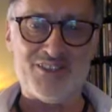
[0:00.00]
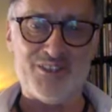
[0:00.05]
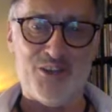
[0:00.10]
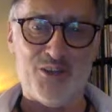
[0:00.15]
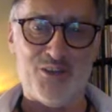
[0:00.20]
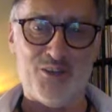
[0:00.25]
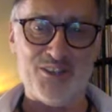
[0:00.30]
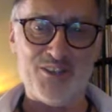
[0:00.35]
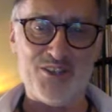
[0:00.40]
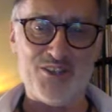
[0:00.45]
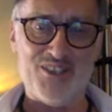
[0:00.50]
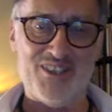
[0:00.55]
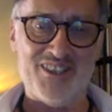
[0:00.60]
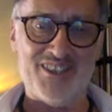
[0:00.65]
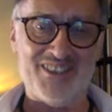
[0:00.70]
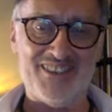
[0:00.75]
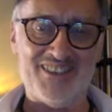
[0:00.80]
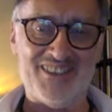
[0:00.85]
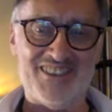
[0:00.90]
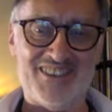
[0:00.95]
You know, I
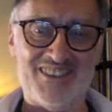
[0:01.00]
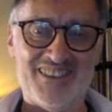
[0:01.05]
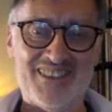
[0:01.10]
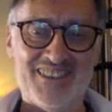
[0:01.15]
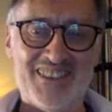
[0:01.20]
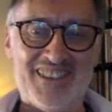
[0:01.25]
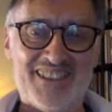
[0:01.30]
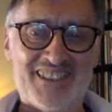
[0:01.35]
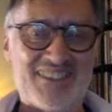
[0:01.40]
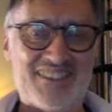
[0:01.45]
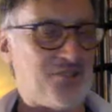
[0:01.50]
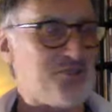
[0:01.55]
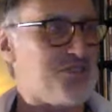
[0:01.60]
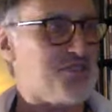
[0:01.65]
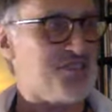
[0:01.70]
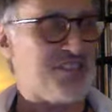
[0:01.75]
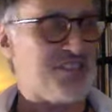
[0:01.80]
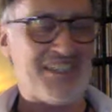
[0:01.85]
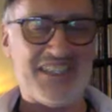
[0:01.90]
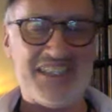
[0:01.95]
decided, you know,
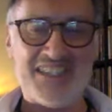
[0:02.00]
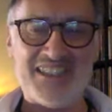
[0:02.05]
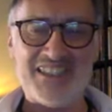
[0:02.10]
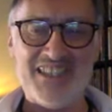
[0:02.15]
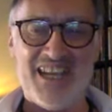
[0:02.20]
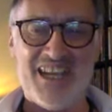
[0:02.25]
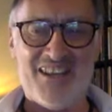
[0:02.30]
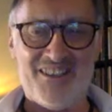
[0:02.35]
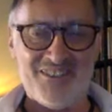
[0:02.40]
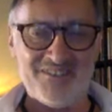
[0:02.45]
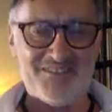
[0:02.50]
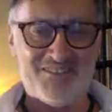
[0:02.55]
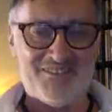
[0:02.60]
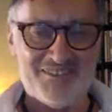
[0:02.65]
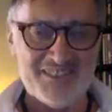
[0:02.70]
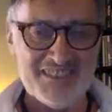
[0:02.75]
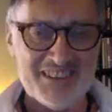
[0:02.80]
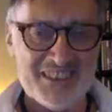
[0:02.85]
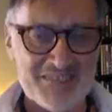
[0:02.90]
sitting down